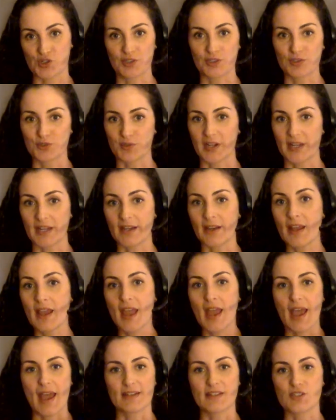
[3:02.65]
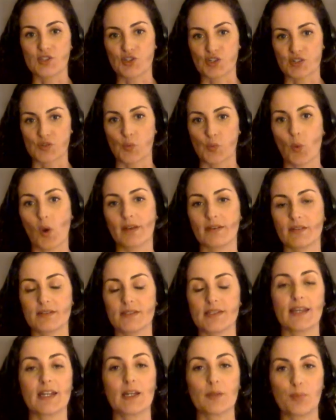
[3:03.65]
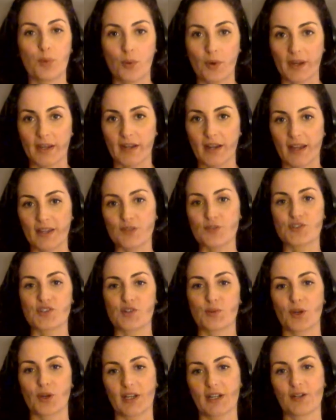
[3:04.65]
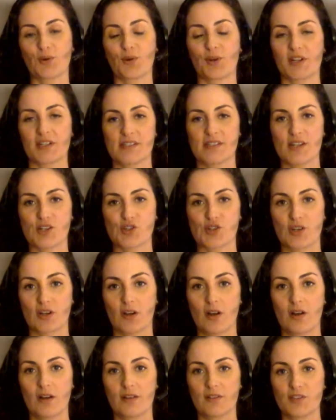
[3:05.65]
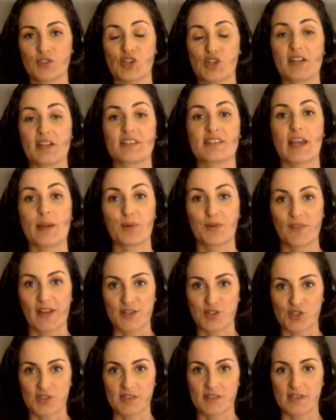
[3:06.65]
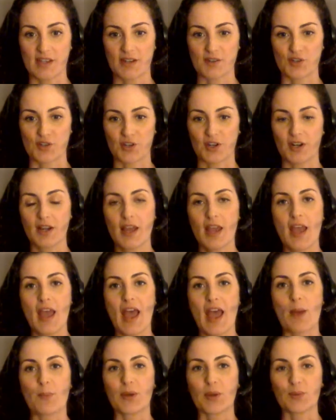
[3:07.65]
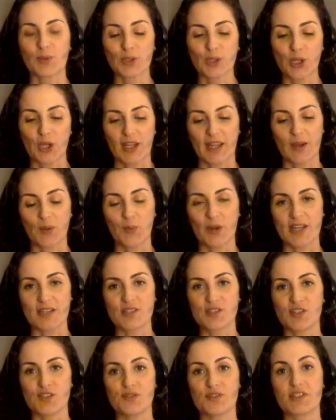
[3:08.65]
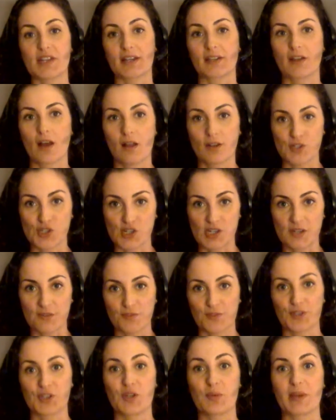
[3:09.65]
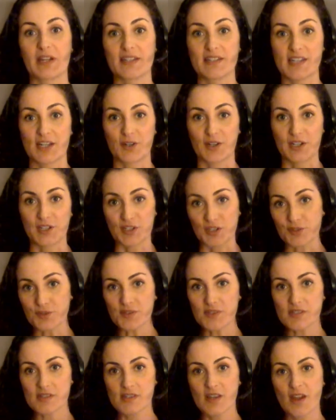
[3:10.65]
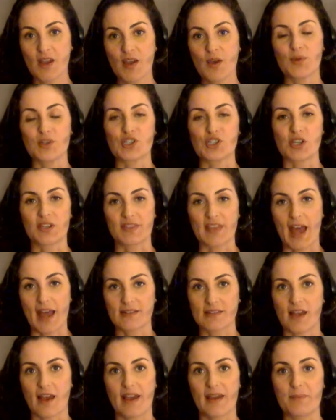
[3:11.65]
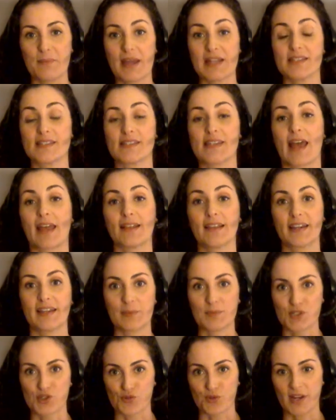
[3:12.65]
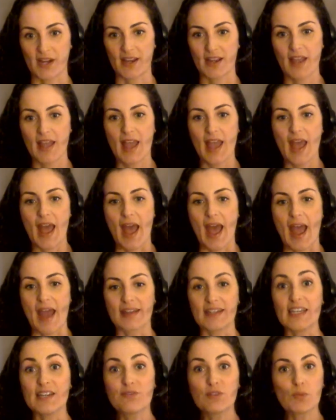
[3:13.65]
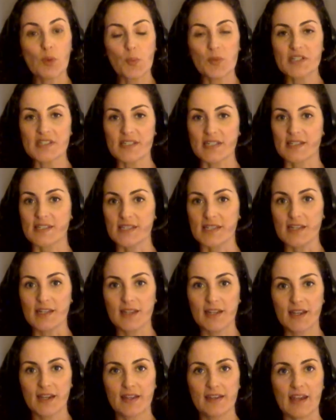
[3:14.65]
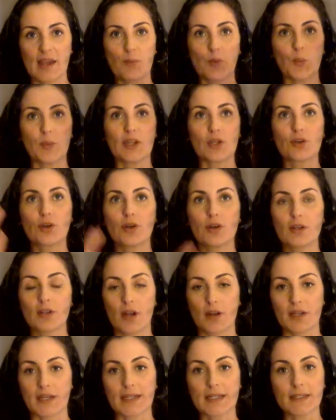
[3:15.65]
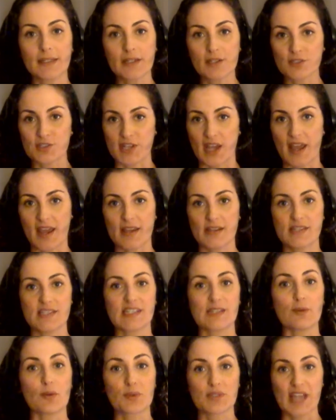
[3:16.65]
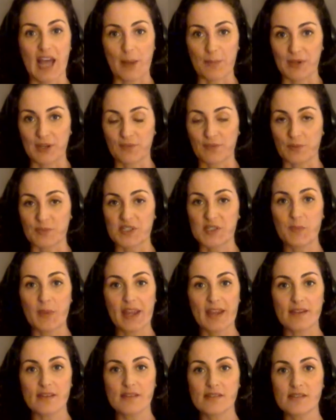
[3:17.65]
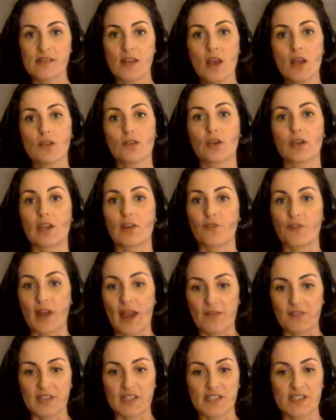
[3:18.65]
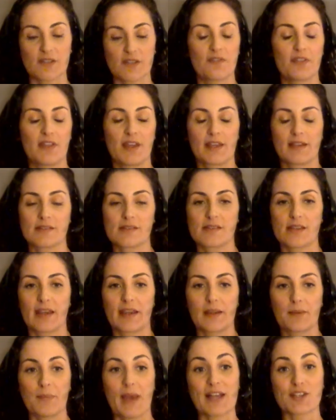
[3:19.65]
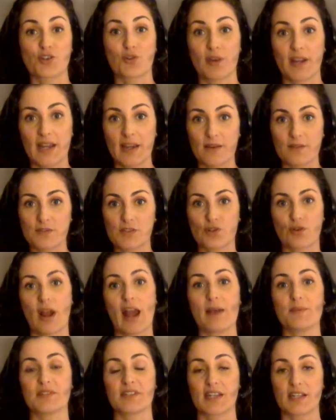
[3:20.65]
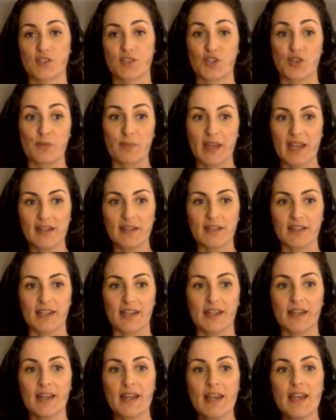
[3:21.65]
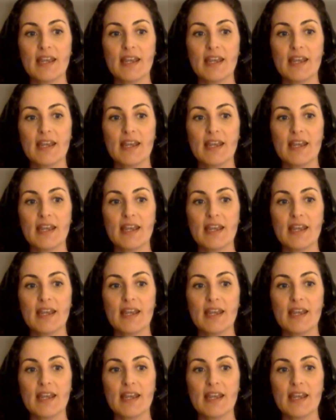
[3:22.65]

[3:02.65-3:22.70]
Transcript: children. And as just one data point, I used to work at an organization called the Genocide Prevention Center. And we were looking at ways to use technology for humanitarian use, which at that time meant satellite imagery. And even when we succeeded and when we could on a clear day see what was happening from space, looking for evidence of things like mass graves, crimes against humanity,